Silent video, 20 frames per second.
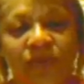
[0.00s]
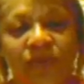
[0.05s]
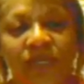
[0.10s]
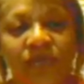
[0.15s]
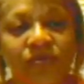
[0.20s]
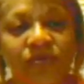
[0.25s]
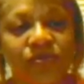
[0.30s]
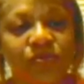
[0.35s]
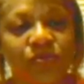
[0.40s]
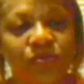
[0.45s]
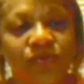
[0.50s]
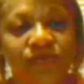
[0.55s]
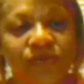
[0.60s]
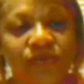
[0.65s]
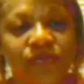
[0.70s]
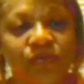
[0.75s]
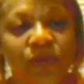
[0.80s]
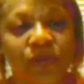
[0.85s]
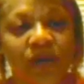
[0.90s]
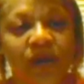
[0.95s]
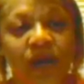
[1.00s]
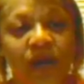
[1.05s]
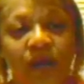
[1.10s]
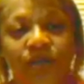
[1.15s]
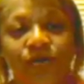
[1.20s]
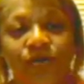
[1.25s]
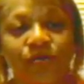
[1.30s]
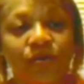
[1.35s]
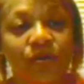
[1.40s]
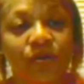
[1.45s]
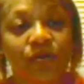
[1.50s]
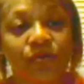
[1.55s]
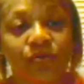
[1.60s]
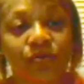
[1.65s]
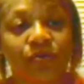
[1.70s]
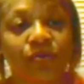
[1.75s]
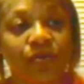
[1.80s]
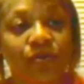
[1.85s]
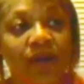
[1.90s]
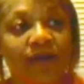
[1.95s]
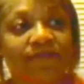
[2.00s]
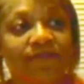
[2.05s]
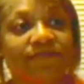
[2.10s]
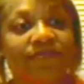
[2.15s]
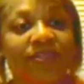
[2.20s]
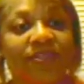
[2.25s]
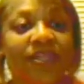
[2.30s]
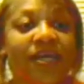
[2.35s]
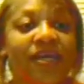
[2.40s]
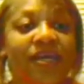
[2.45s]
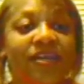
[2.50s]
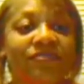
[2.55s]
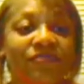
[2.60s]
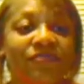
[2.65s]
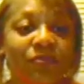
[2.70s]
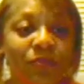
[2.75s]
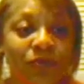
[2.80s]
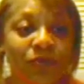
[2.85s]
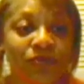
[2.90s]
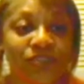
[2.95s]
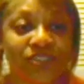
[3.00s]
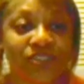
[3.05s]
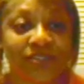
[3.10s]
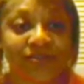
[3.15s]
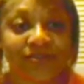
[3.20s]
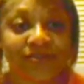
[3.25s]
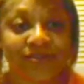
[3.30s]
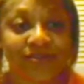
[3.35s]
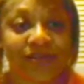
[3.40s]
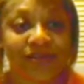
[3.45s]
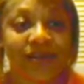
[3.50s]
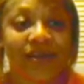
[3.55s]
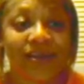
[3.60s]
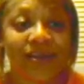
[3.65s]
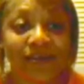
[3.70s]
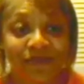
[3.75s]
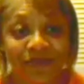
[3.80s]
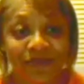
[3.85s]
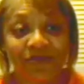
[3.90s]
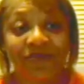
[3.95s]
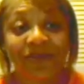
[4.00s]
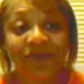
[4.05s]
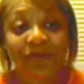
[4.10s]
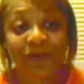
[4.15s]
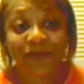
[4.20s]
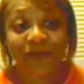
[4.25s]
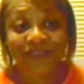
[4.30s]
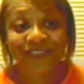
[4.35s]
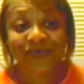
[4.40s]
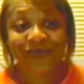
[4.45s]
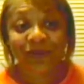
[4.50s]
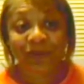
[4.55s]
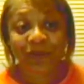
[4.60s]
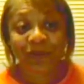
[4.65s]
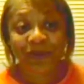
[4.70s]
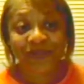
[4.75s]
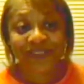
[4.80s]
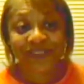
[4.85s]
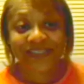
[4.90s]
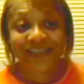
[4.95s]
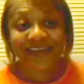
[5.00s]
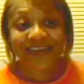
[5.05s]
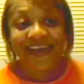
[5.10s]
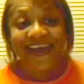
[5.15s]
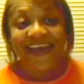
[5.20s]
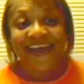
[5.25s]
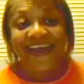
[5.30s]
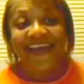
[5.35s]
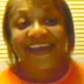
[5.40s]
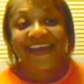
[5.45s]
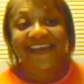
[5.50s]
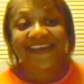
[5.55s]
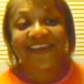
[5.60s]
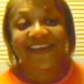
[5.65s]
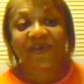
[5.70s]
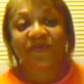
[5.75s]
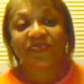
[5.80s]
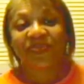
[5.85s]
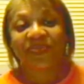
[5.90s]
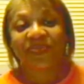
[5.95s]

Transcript: one of those movies where you go through a flood of emotions if you're an emotional person. And